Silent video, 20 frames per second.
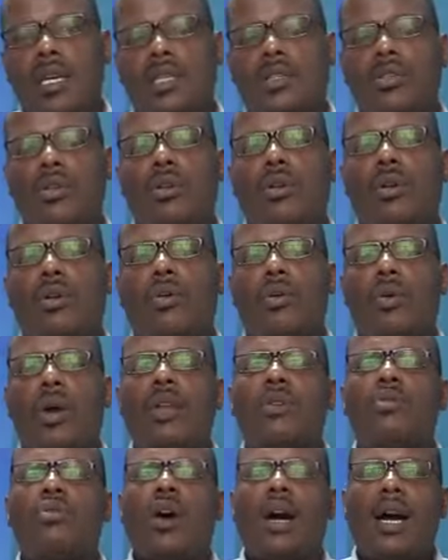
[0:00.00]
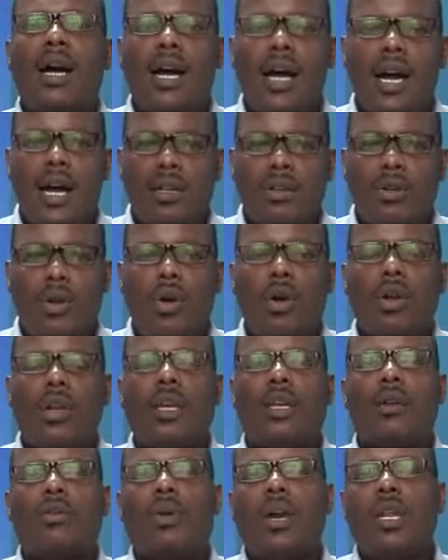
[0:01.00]
And so when you are
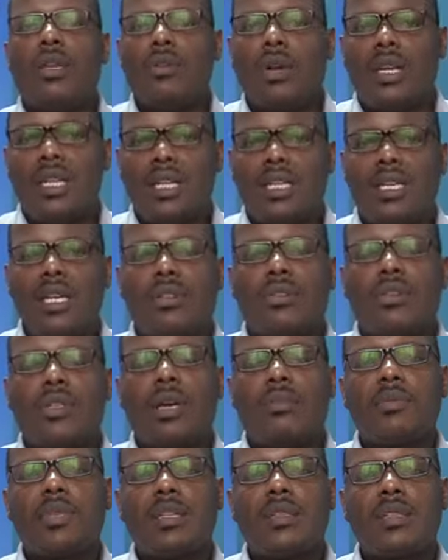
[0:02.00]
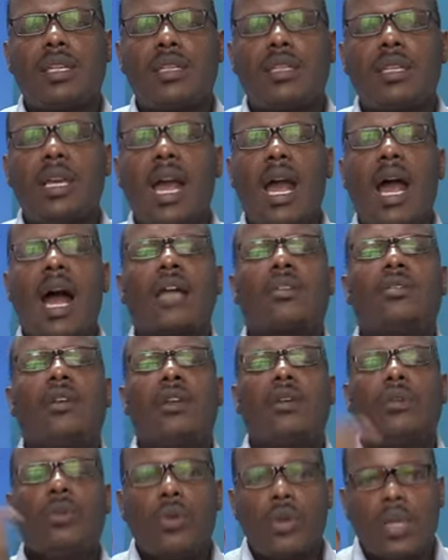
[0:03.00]
alcoholic, when you are addicted to substances,
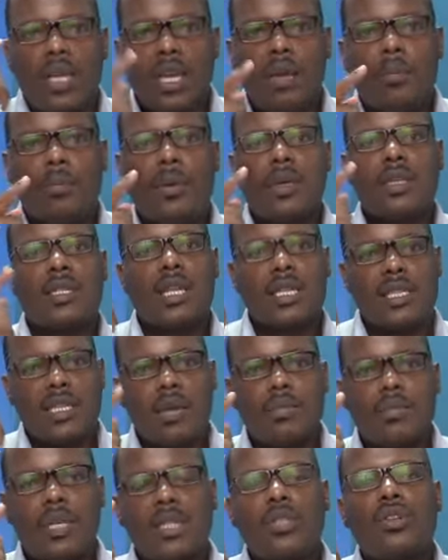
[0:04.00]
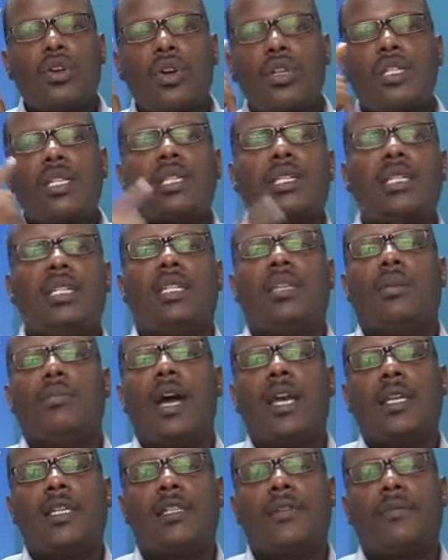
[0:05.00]
actually you keep the substance constantly in the
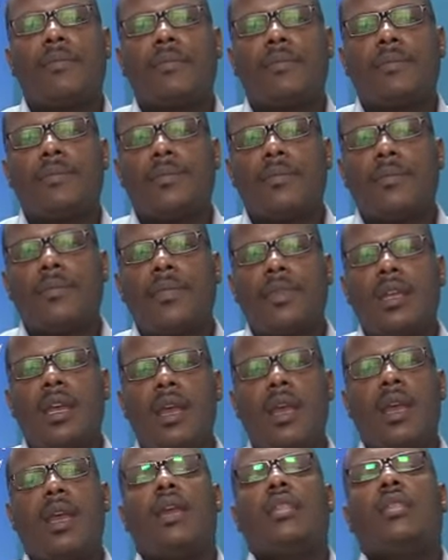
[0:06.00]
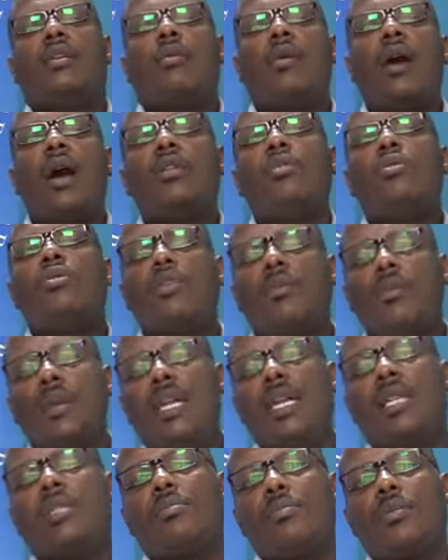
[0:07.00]
mind. And the one who
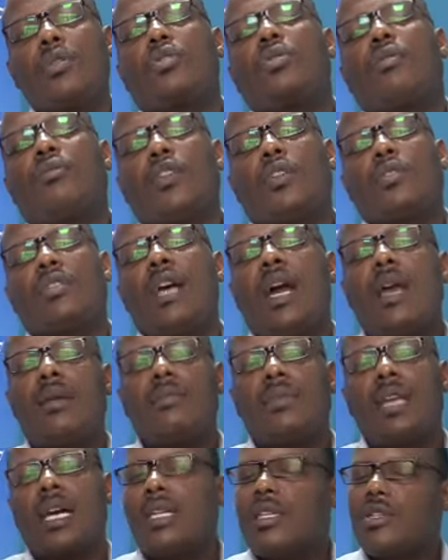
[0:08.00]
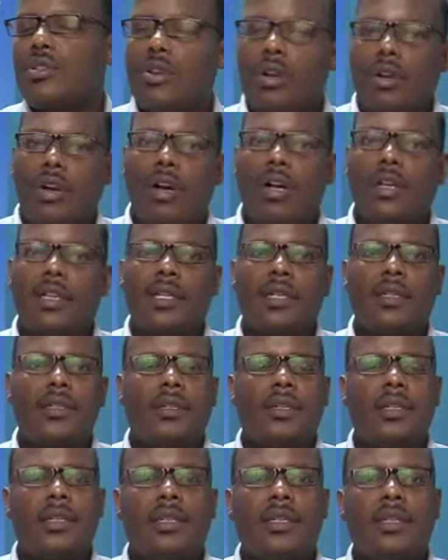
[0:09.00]
dominates most of your time, that is your God.
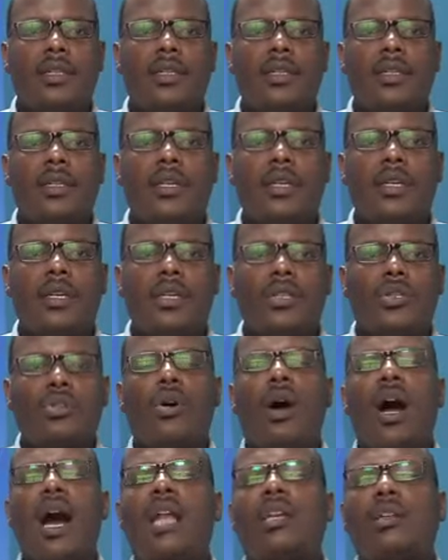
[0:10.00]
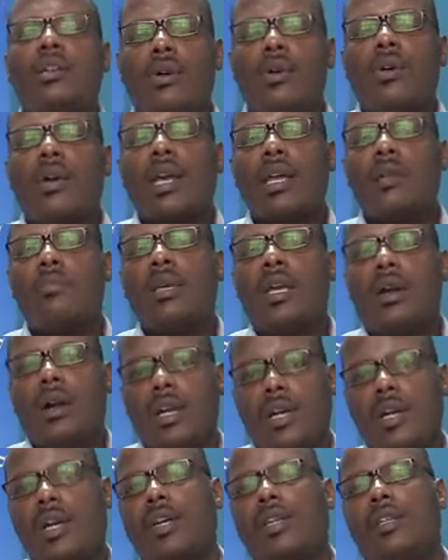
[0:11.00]
So alcohol can be our
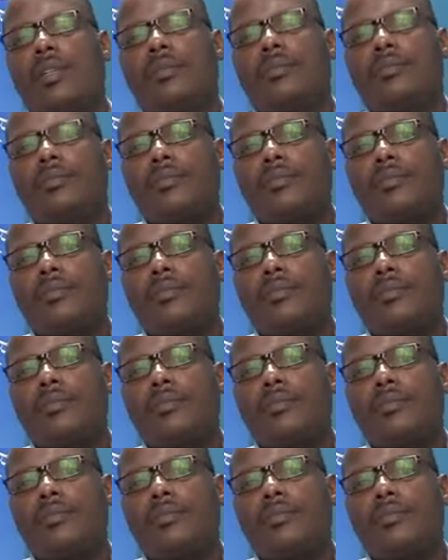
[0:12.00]
God.